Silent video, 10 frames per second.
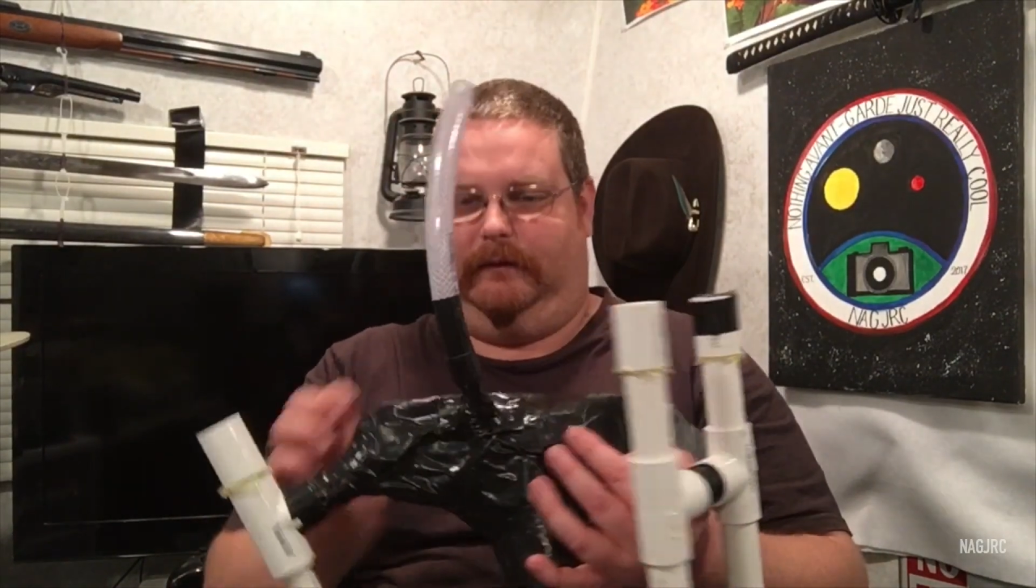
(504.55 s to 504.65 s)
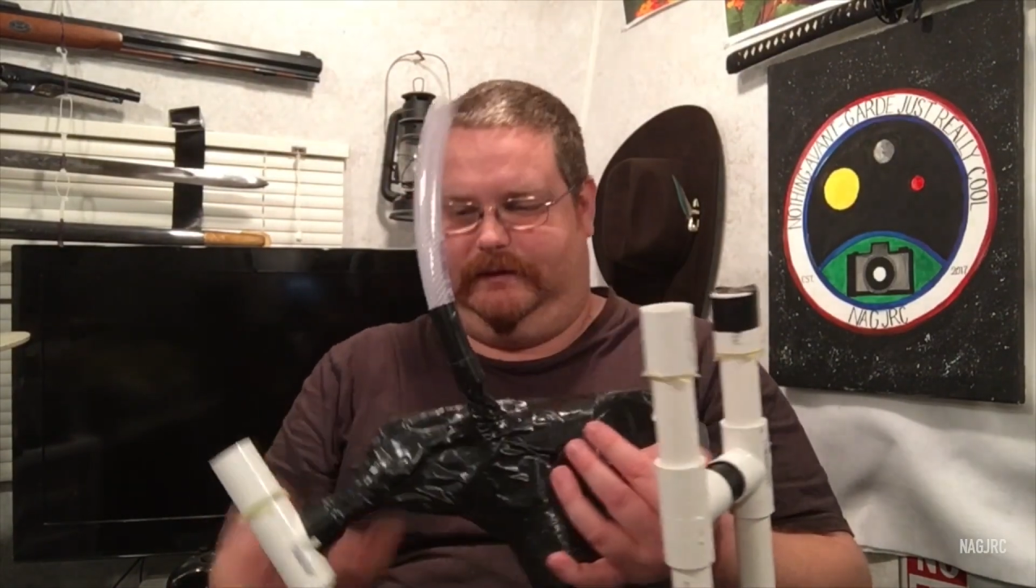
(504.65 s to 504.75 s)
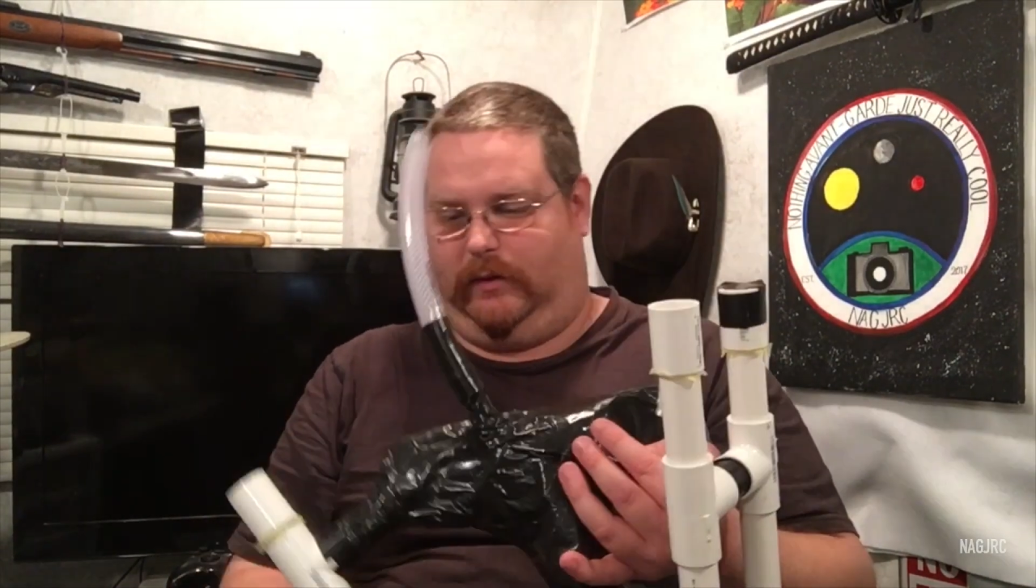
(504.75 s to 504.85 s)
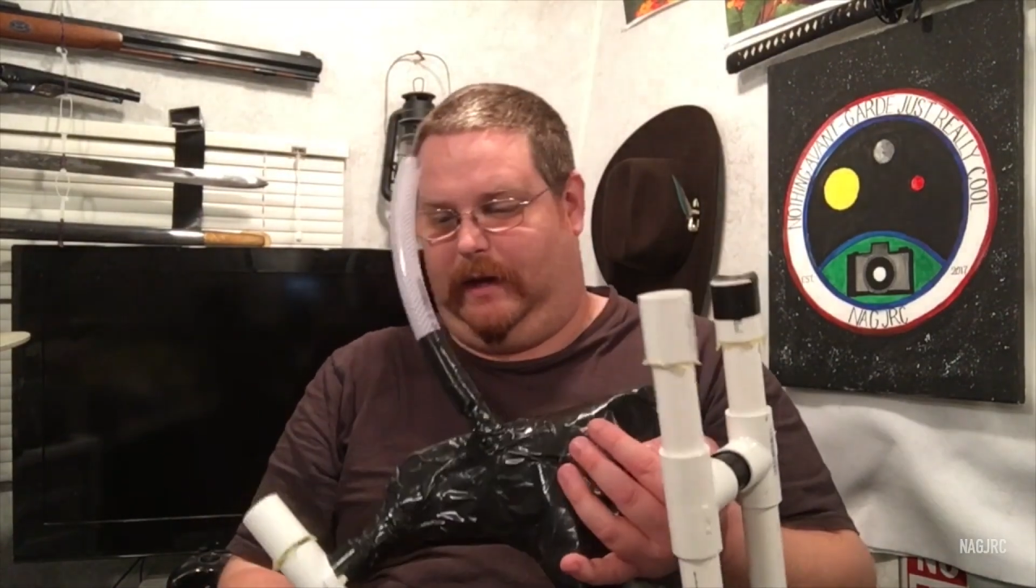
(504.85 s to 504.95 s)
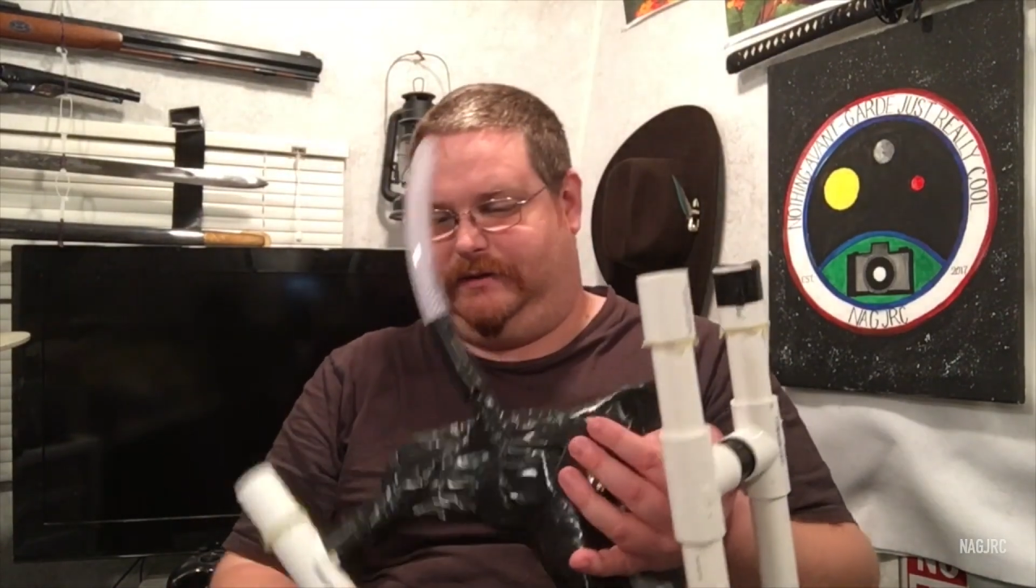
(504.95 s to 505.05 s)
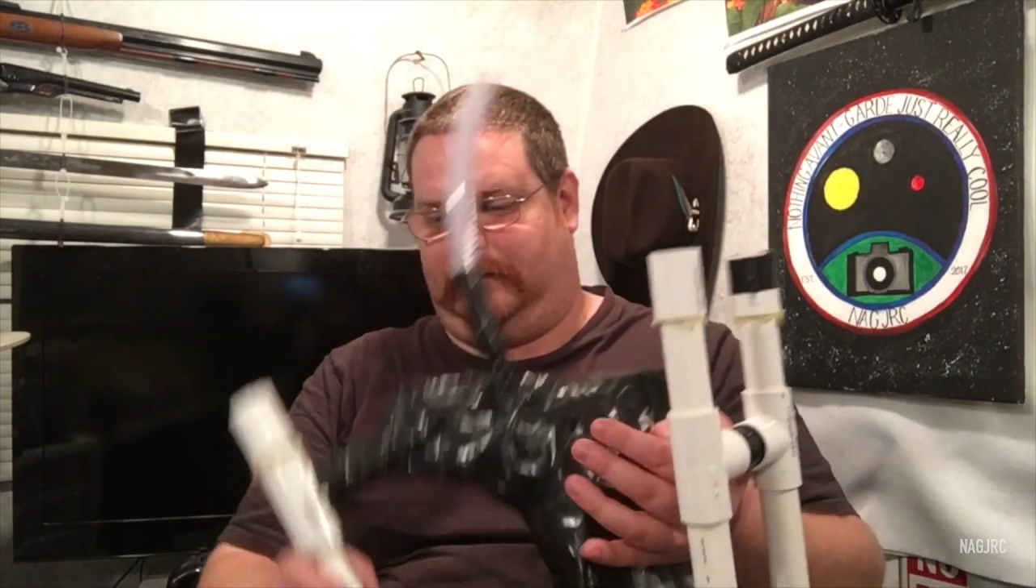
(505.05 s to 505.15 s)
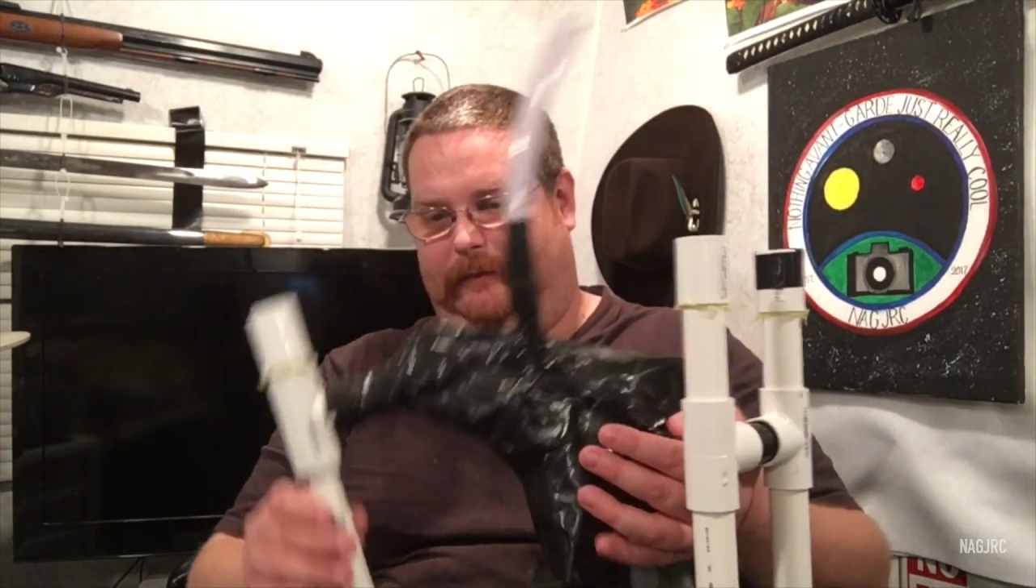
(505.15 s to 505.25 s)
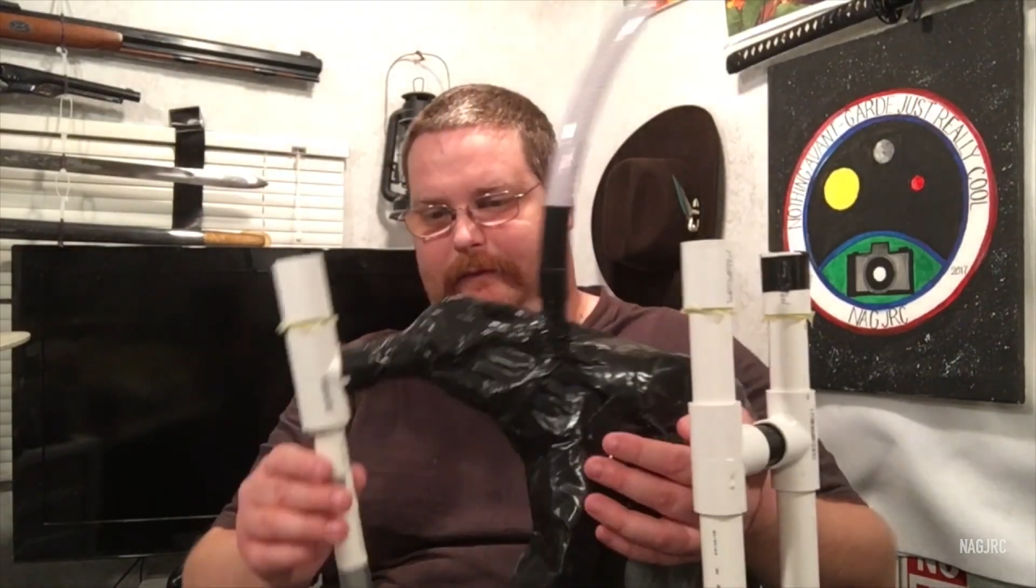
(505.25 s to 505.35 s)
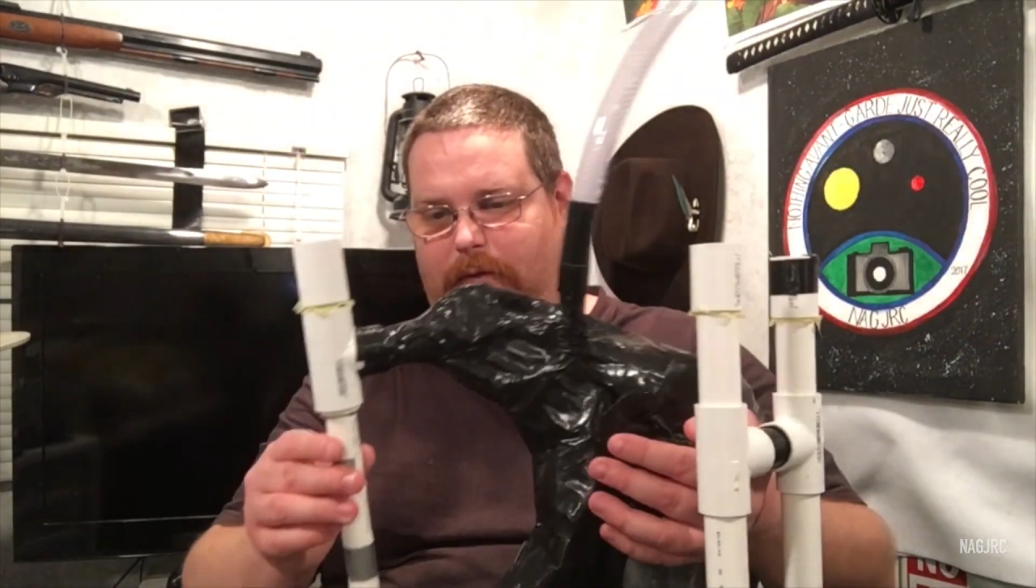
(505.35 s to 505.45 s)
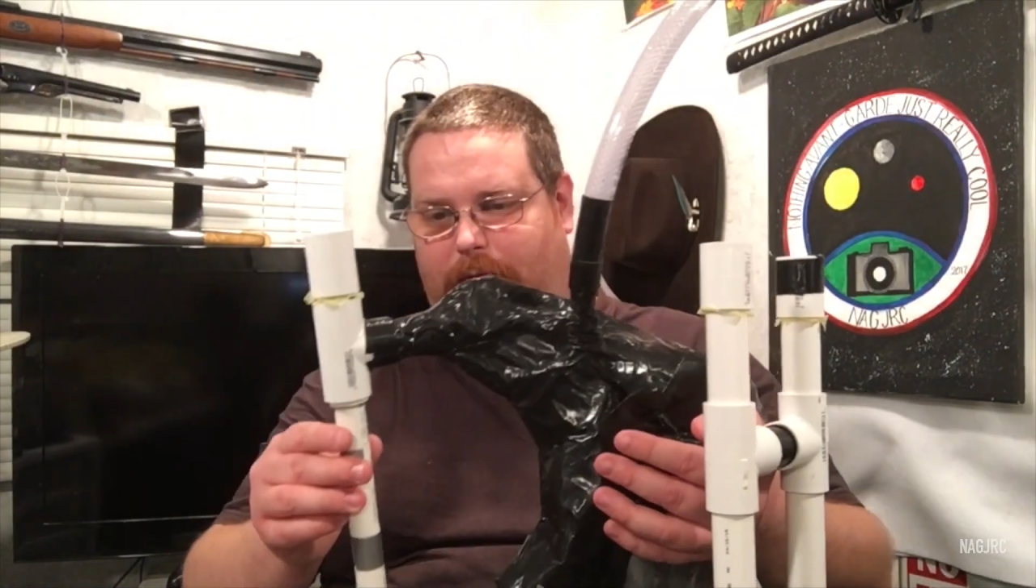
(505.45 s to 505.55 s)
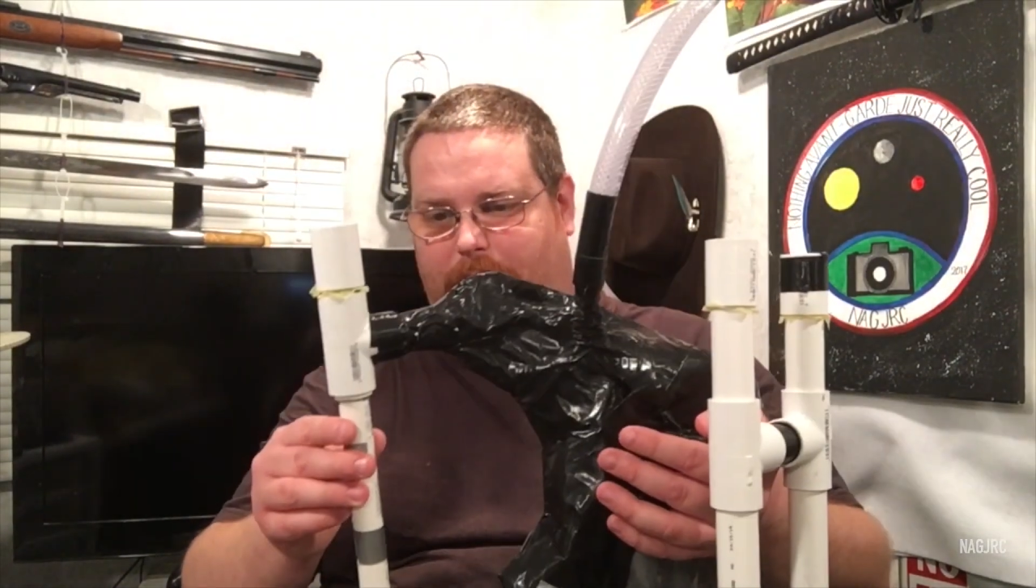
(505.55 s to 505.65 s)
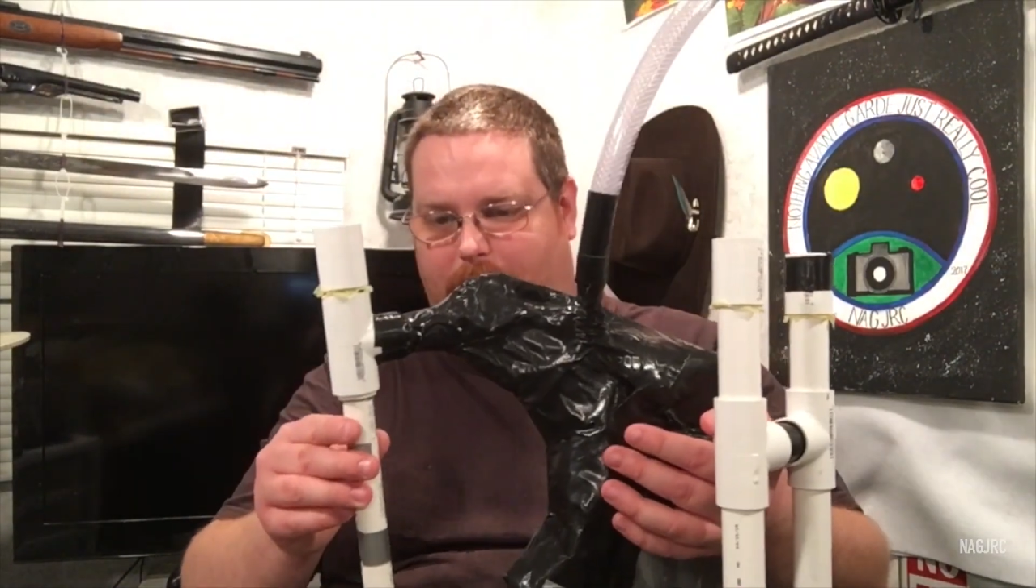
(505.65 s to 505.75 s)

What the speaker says: It's quite straightforward.